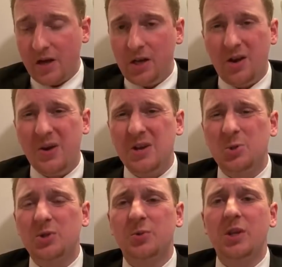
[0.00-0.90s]
And you know, here's
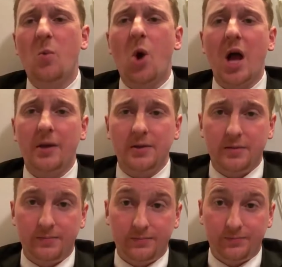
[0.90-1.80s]
what's really wild,
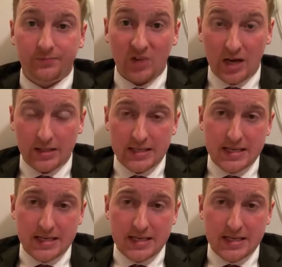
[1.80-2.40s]
right?